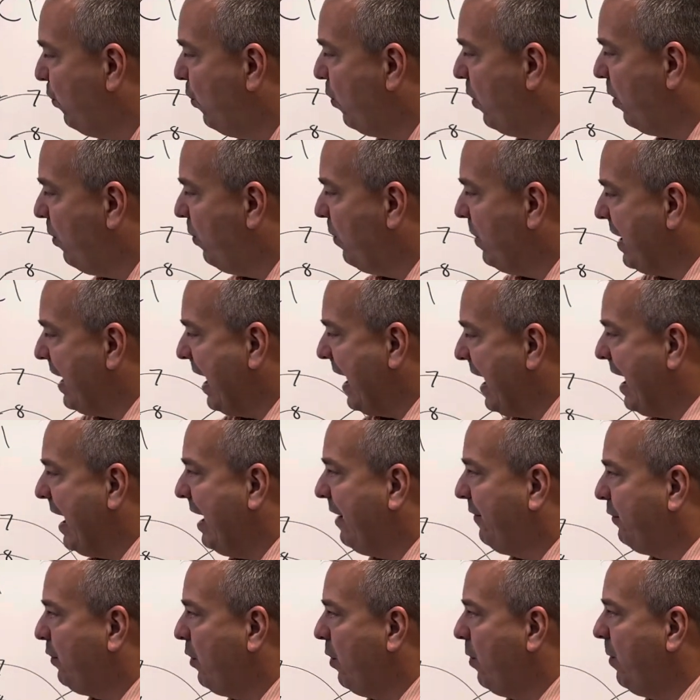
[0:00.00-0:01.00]
what we
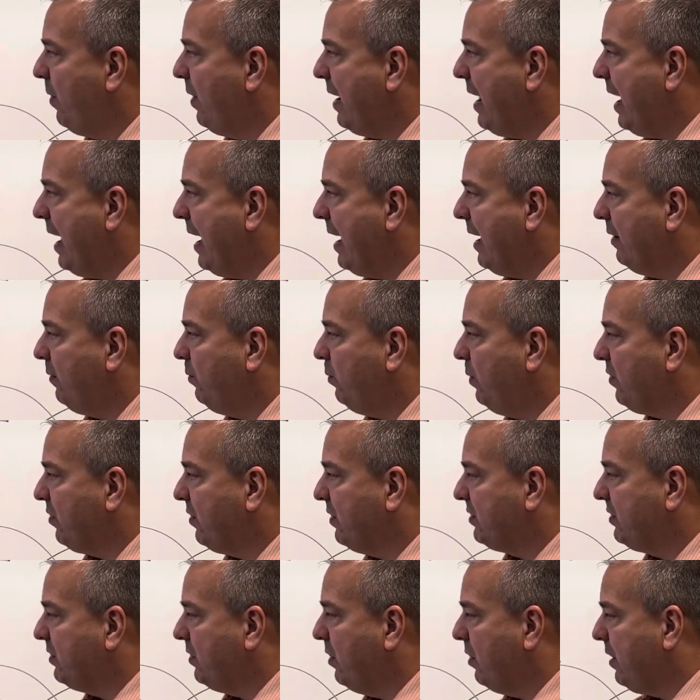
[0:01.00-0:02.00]
have going on with
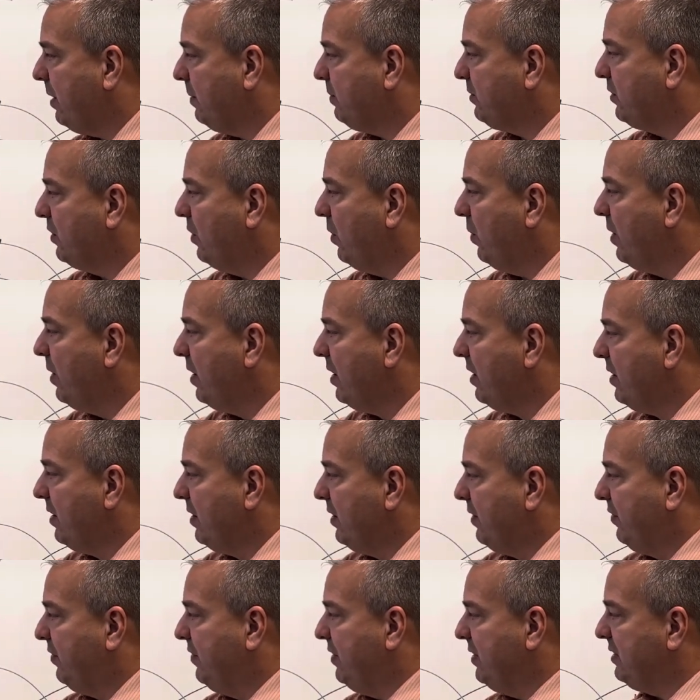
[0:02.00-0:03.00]
the sodium. So
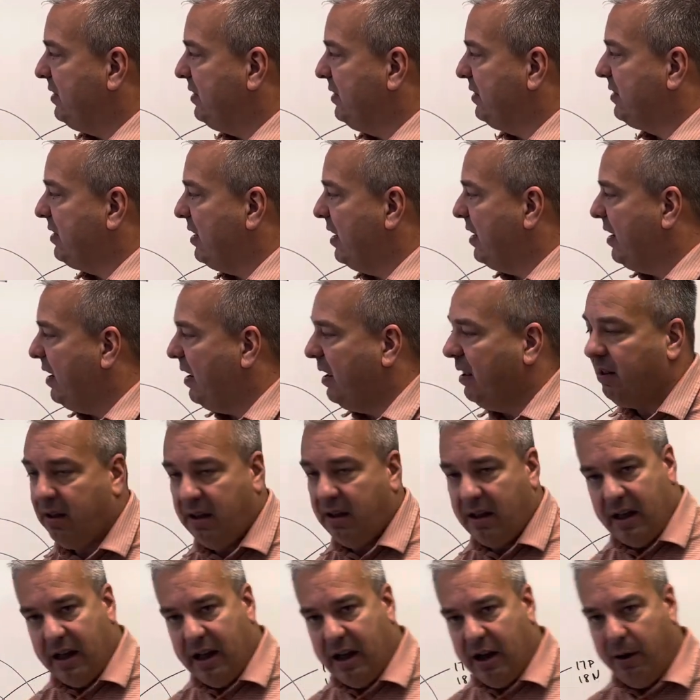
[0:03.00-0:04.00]
this is going to
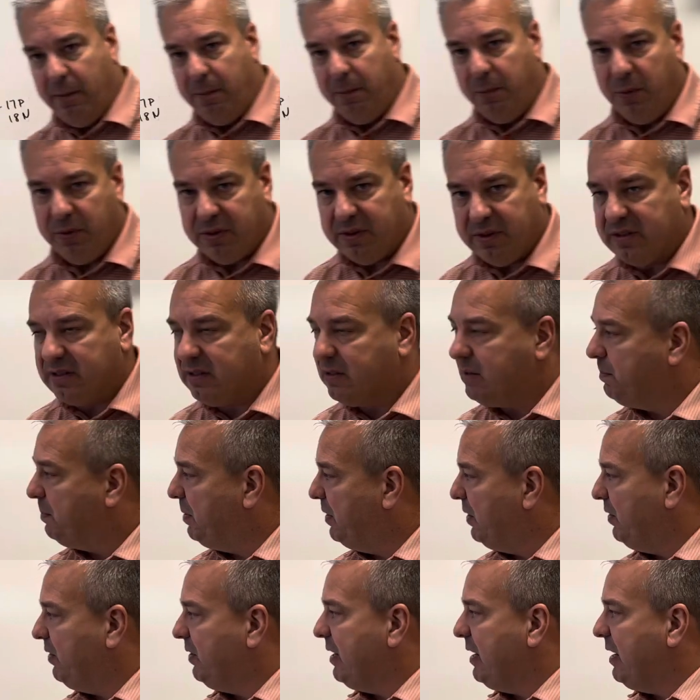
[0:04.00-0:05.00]
help with the
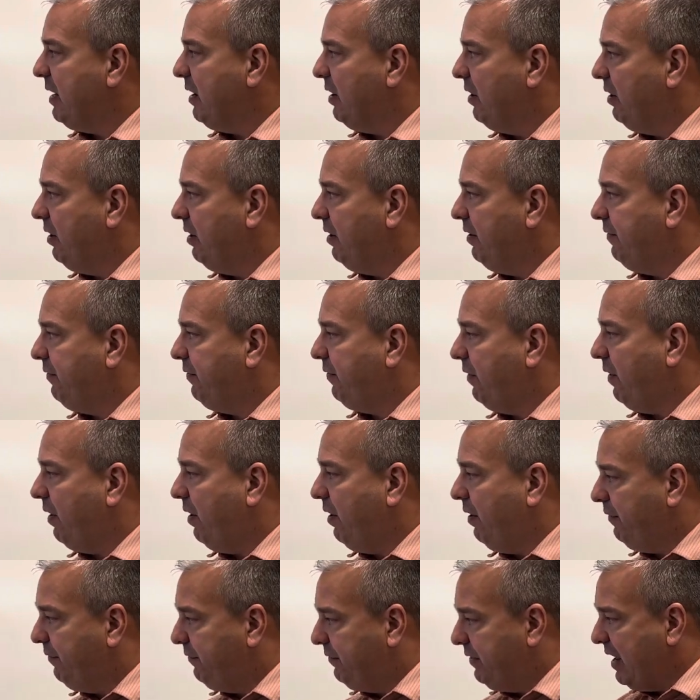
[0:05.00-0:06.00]
stability of
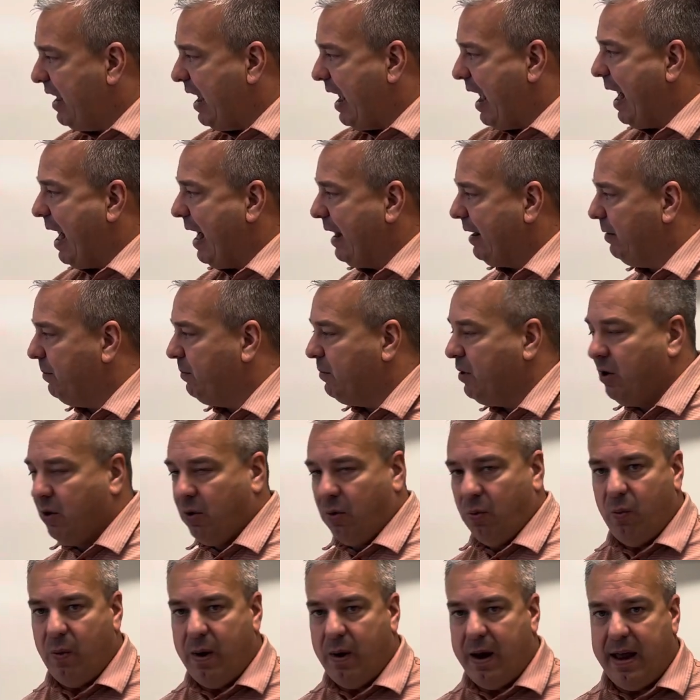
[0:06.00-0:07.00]
the atom
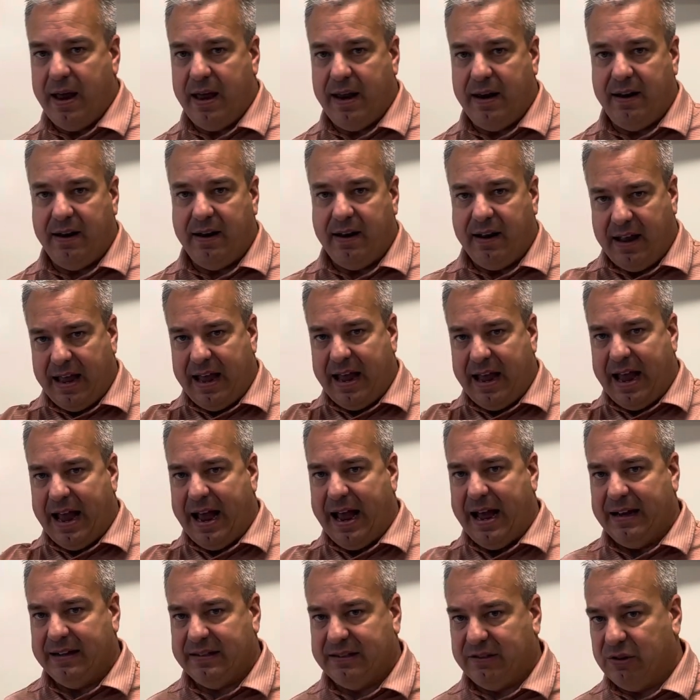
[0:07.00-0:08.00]
when it
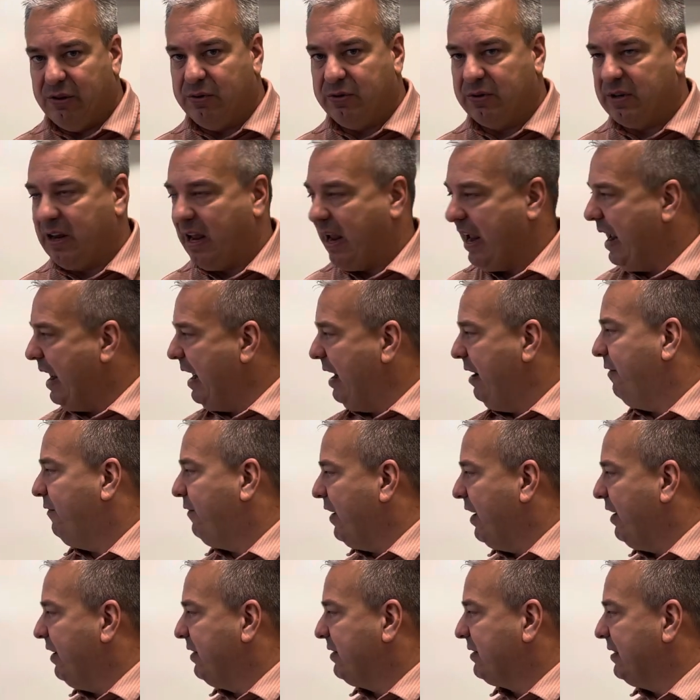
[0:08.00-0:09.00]
has those 8
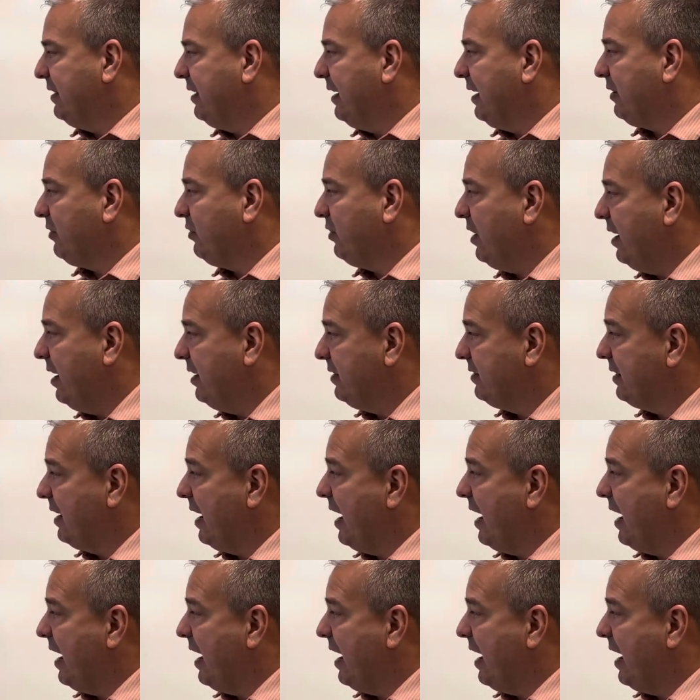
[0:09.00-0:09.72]
valence electrons.